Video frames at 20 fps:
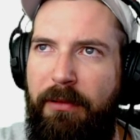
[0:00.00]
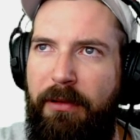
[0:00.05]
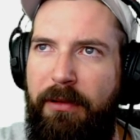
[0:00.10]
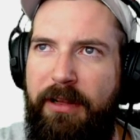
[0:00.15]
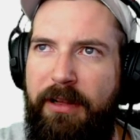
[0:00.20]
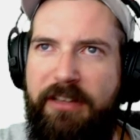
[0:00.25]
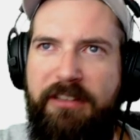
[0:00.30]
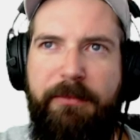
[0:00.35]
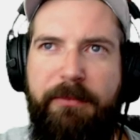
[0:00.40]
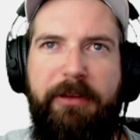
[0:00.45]

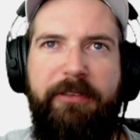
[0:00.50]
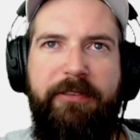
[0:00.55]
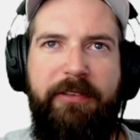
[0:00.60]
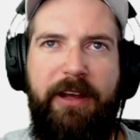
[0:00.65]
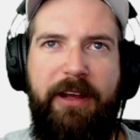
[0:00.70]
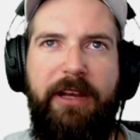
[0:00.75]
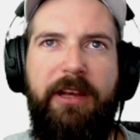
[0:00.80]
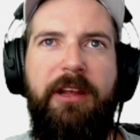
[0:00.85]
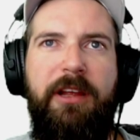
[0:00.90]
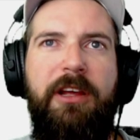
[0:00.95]
That should be
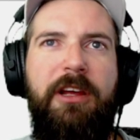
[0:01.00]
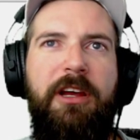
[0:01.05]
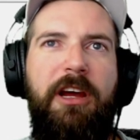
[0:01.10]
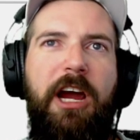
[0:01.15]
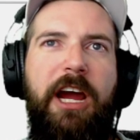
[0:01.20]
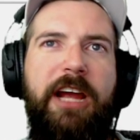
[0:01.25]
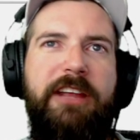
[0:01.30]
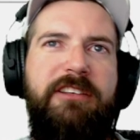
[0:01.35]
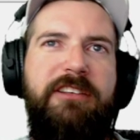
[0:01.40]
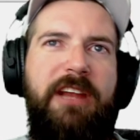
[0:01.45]
fine. All
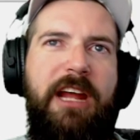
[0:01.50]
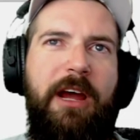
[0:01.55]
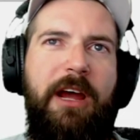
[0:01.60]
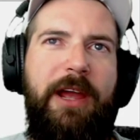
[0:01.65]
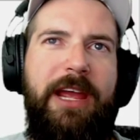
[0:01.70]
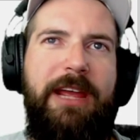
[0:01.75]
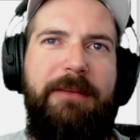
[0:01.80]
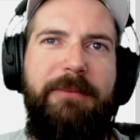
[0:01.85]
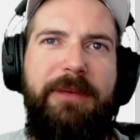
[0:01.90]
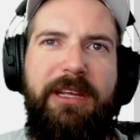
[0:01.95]
right, so now
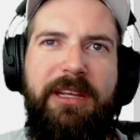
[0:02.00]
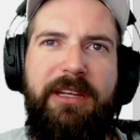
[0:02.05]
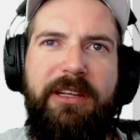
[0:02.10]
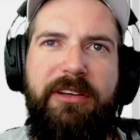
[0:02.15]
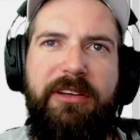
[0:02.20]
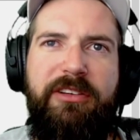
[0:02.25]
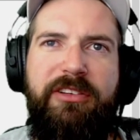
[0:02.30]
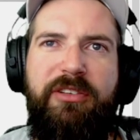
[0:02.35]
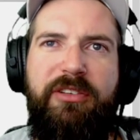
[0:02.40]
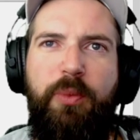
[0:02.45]

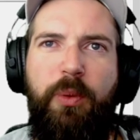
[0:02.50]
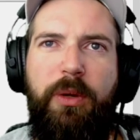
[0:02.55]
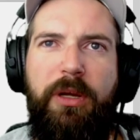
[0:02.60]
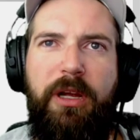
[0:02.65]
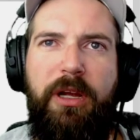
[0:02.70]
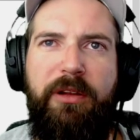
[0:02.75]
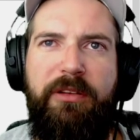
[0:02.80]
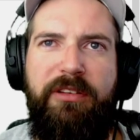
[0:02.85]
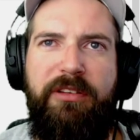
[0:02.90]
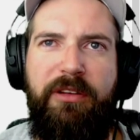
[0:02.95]
image, we'll
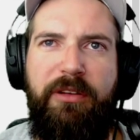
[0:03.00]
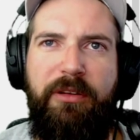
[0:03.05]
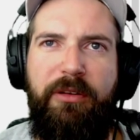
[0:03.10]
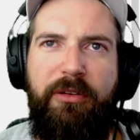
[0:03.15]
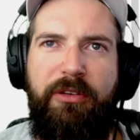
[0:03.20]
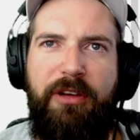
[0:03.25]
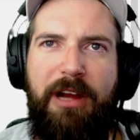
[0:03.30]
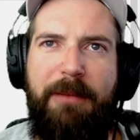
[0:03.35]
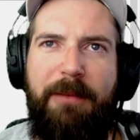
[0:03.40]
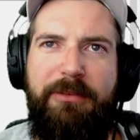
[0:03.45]
go to
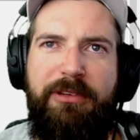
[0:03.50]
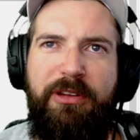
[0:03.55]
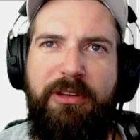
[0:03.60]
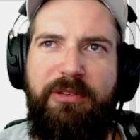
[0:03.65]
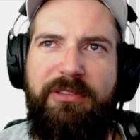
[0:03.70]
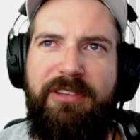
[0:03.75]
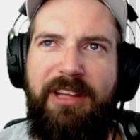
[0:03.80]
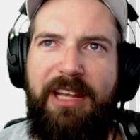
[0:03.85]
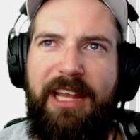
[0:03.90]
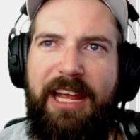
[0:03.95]
crop to
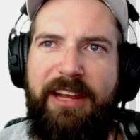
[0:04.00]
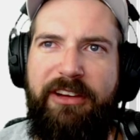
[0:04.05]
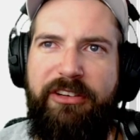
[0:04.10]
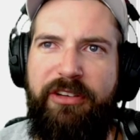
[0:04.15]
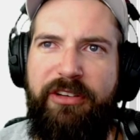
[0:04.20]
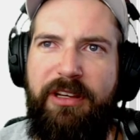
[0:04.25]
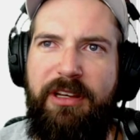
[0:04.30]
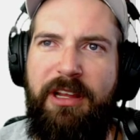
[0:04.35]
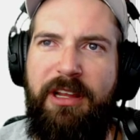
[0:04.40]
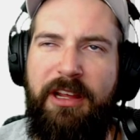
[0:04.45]

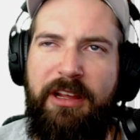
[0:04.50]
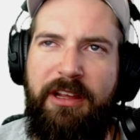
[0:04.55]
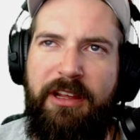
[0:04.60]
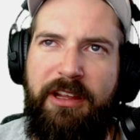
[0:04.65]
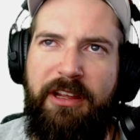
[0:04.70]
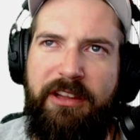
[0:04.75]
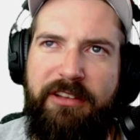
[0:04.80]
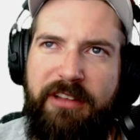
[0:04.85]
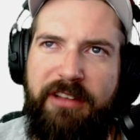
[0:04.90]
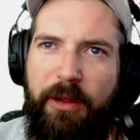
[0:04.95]
selection.
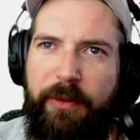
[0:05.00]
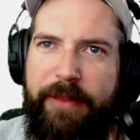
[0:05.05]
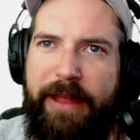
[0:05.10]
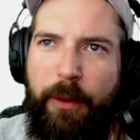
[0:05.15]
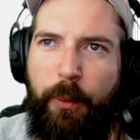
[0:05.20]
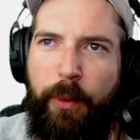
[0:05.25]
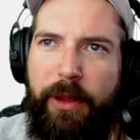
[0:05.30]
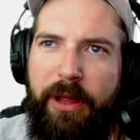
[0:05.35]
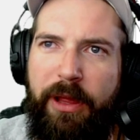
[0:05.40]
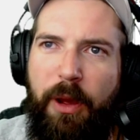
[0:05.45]
So that
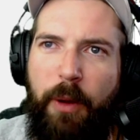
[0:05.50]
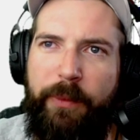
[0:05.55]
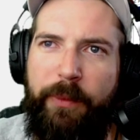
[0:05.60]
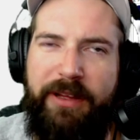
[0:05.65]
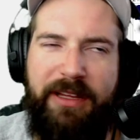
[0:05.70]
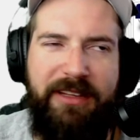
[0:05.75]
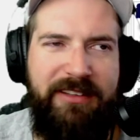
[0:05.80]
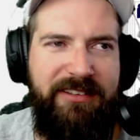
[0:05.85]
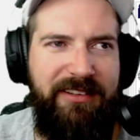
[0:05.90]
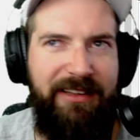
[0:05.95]
will
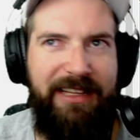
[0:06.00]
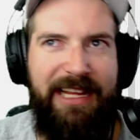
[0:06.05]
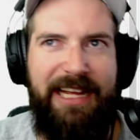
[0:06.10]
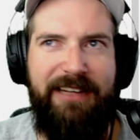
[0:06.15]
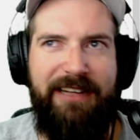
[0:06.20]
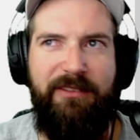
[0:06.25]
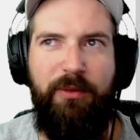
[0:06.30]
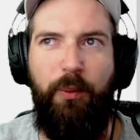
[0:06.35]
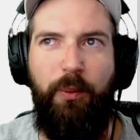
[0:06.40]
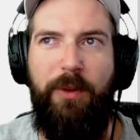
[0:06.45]
only
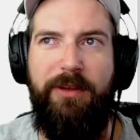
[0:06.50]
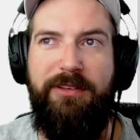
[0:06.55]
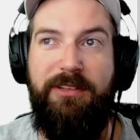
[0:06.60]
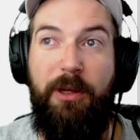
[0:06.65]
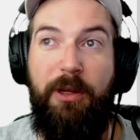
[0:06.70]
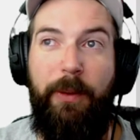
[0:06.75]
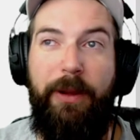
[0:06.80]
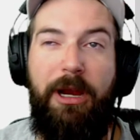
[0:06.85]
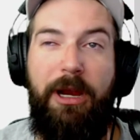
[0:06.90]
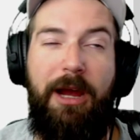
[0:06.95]
select what's
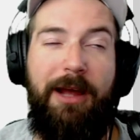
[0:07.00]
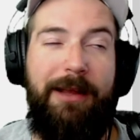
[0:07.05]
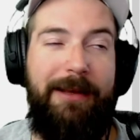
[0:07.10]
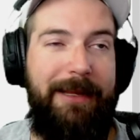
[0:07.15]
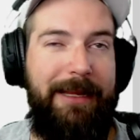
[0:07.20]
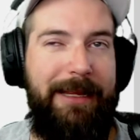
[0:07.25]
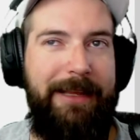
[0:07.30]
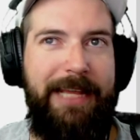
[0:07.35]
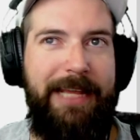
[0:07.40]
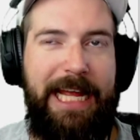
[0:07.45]
going on
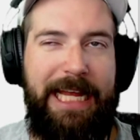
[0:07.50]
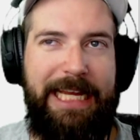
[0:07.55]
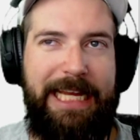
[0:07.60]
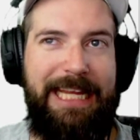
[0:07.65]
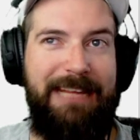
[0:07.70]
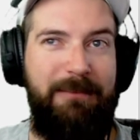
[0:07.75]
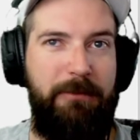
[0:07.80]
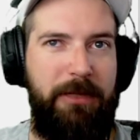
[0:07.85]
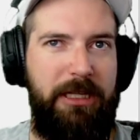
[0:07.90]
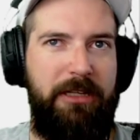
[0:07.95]
in that
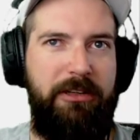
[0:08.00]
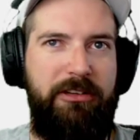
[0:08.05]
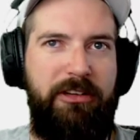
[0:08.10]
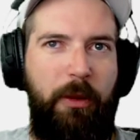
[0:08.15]
image.